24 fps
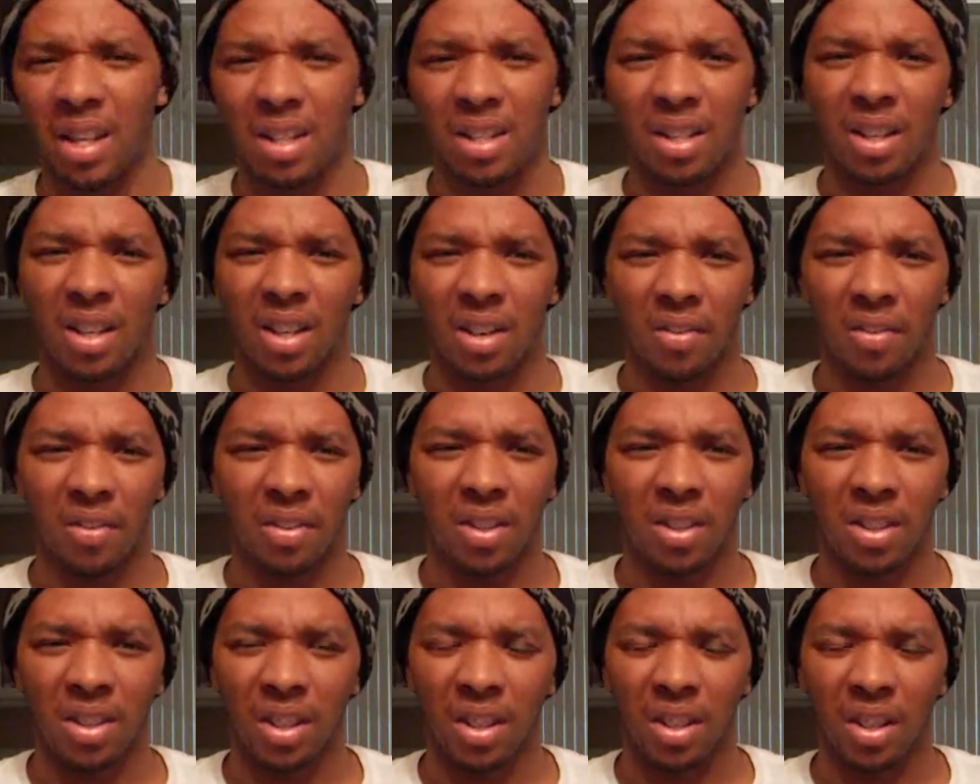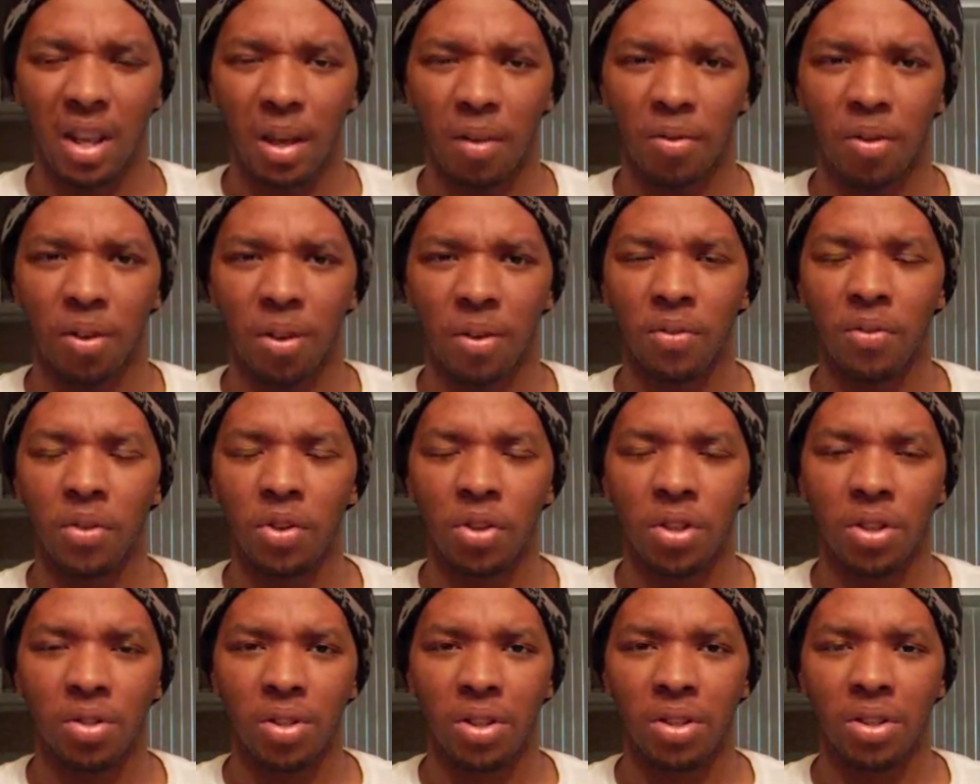like, to give it the label of New
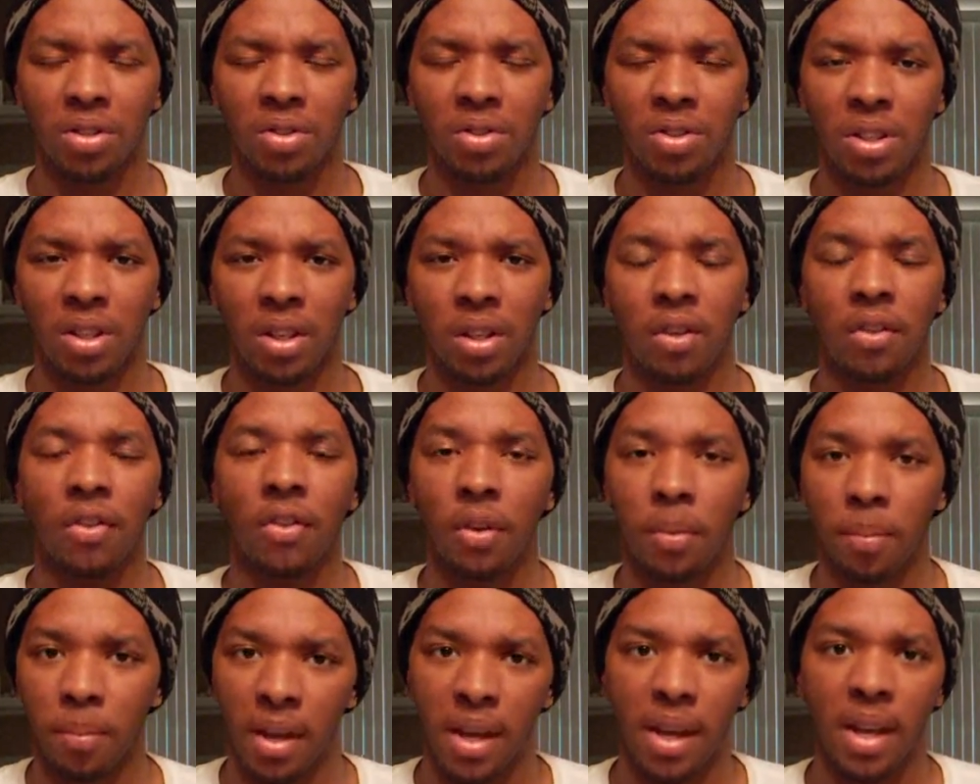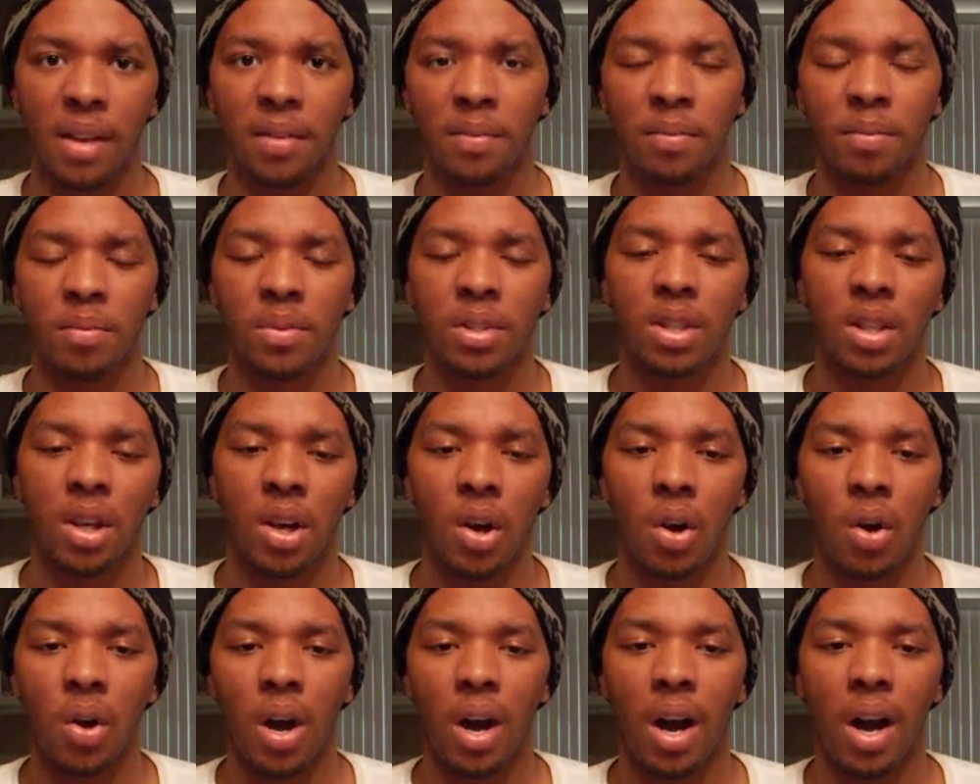Year's resolution for me.
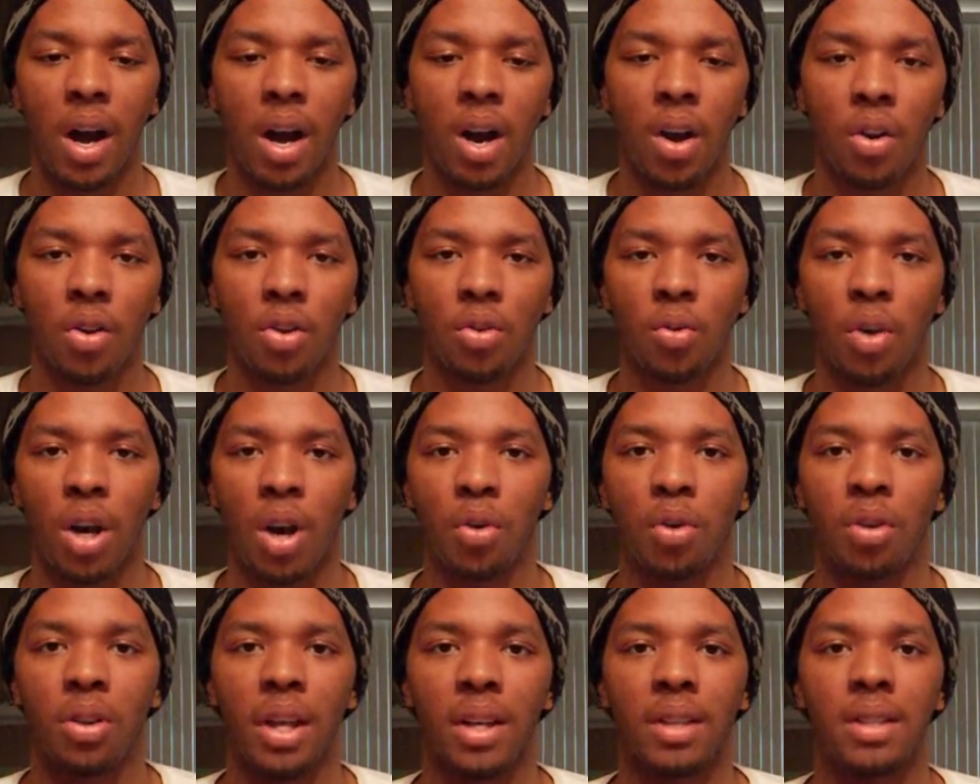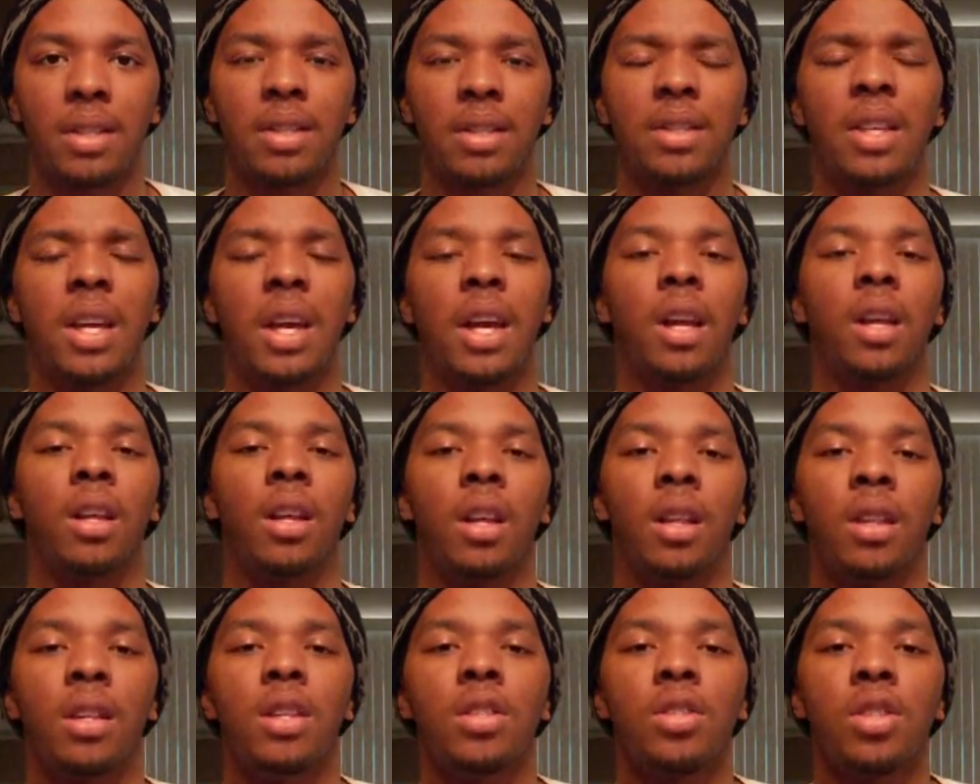So, I would like to say,
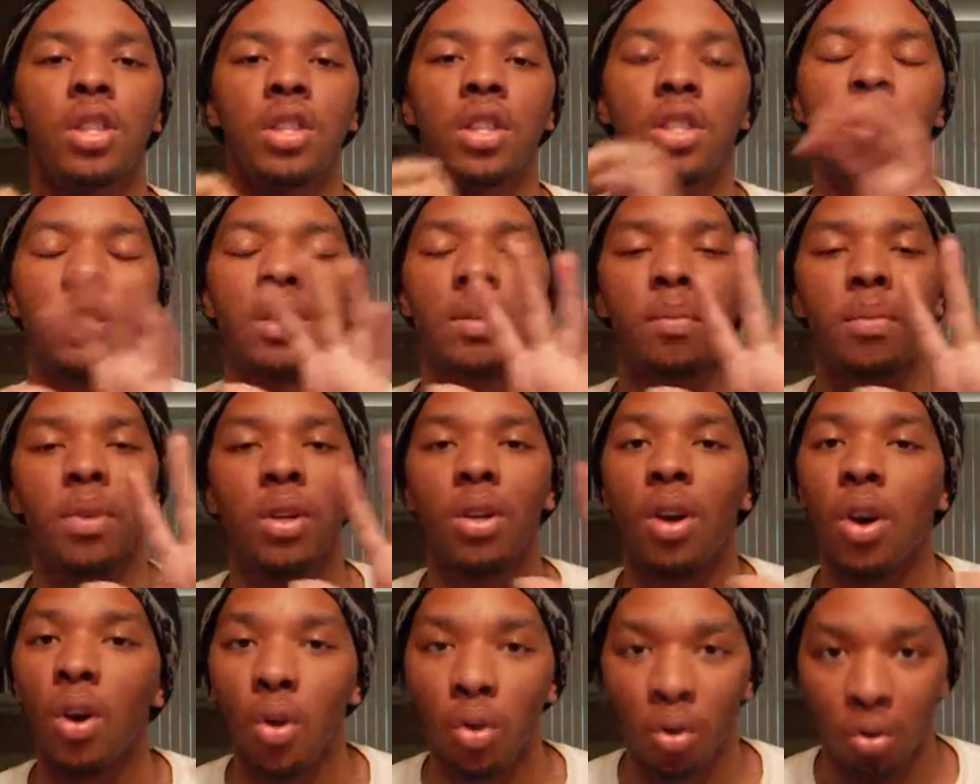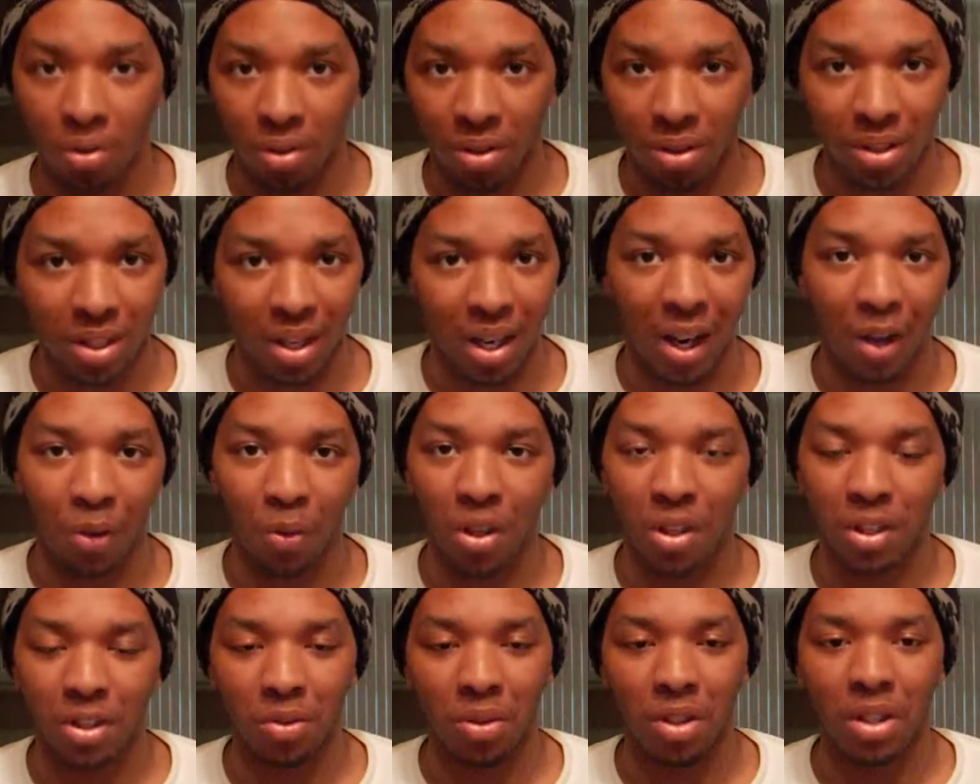these are just some goals that I
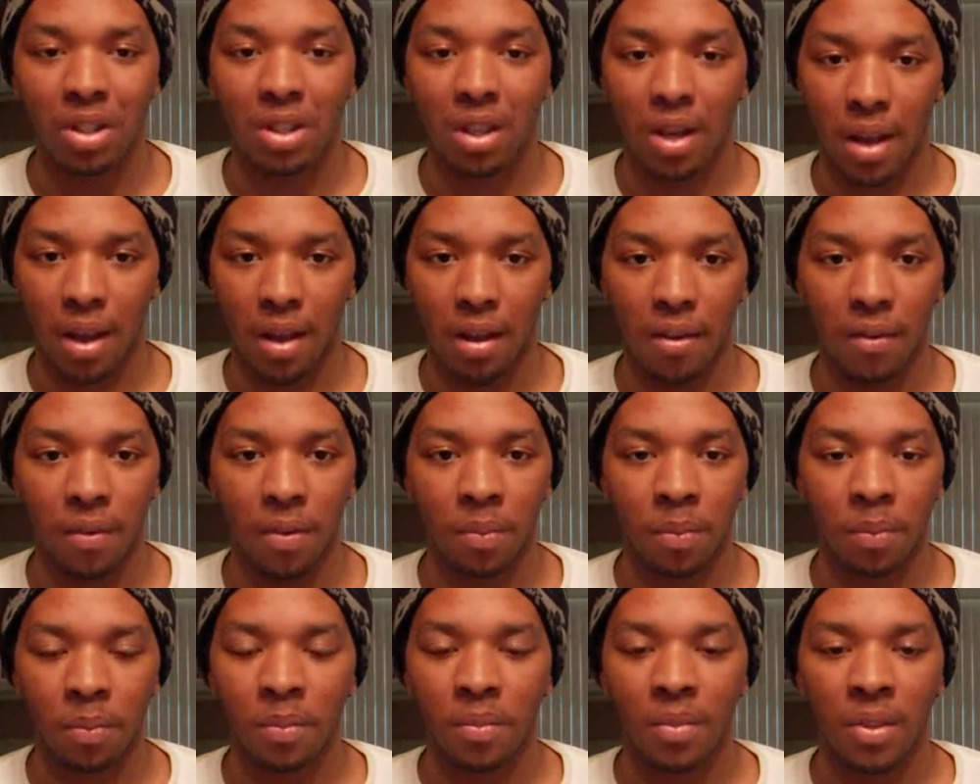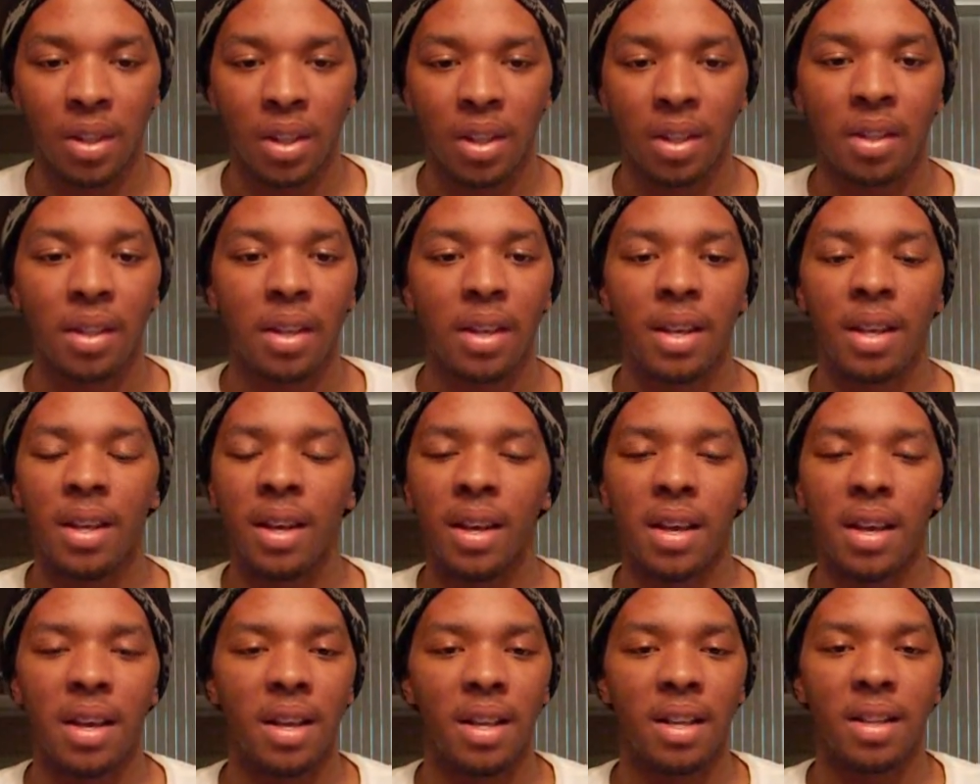want to achieve.
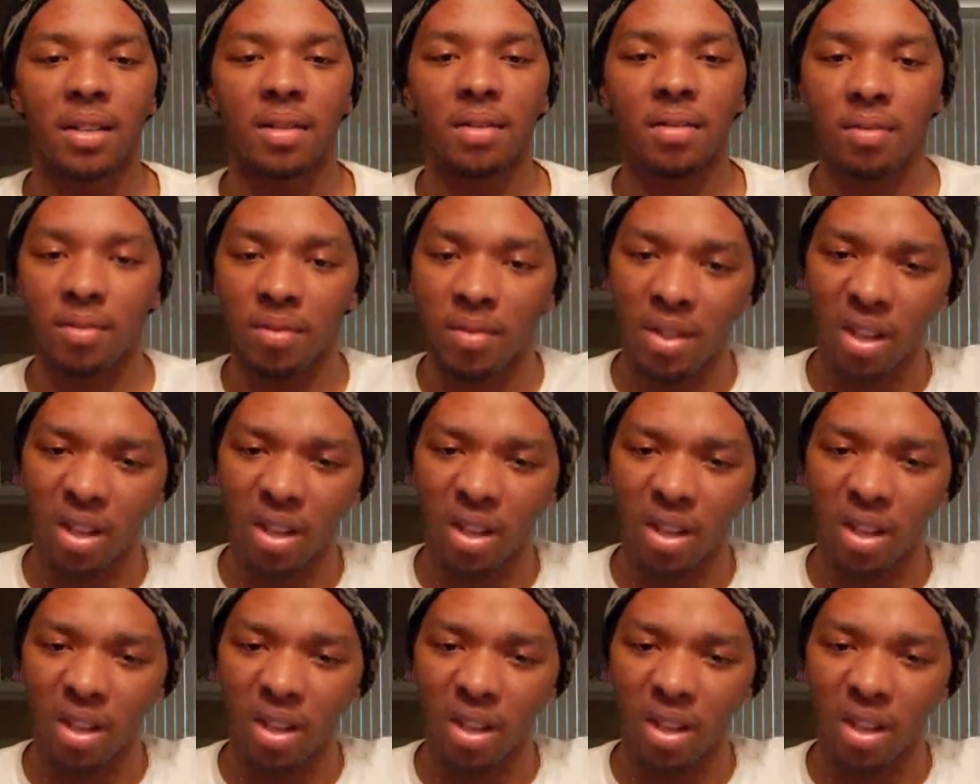And,